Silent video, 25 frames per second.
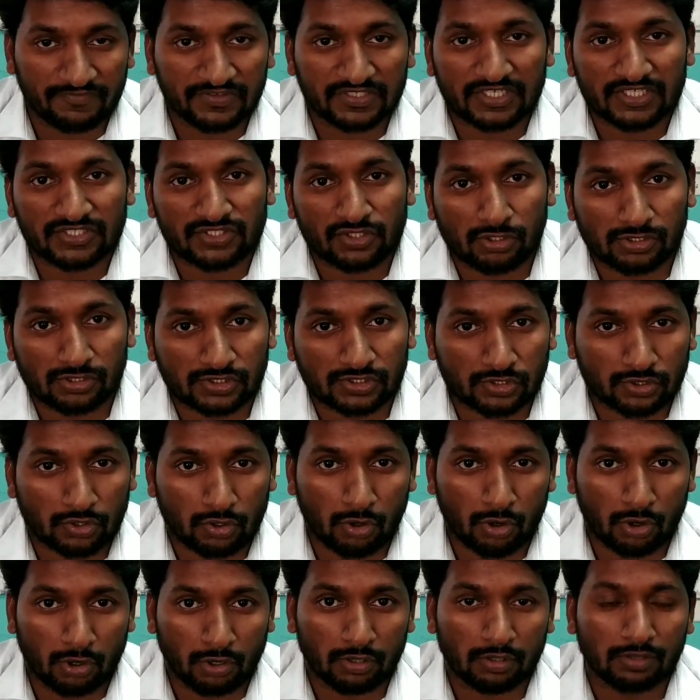which is also
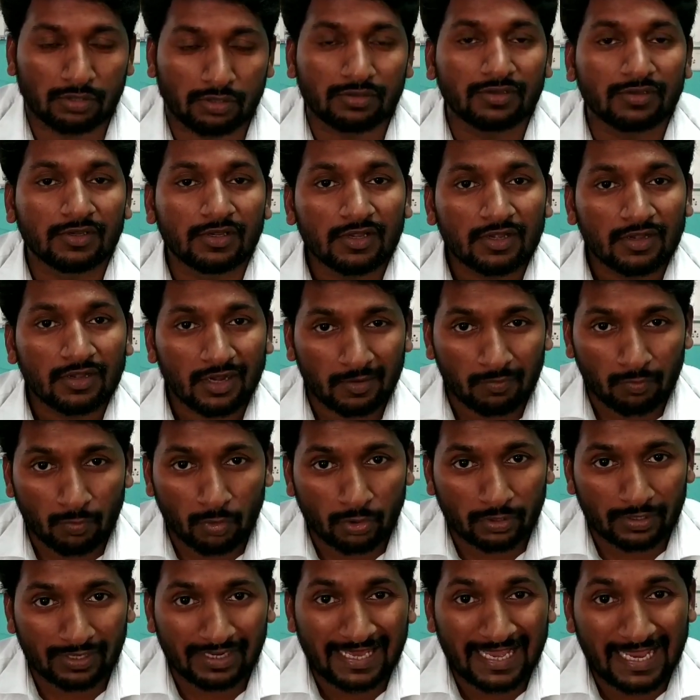called a
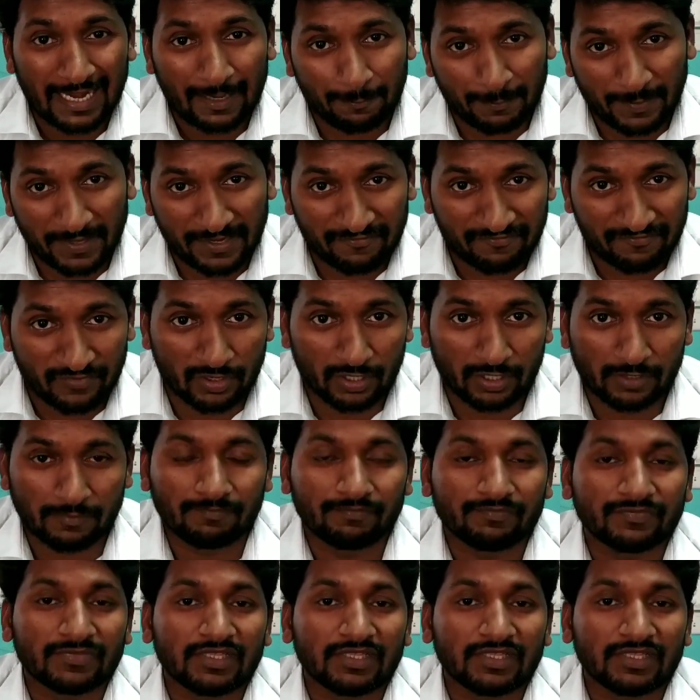modal helping verb.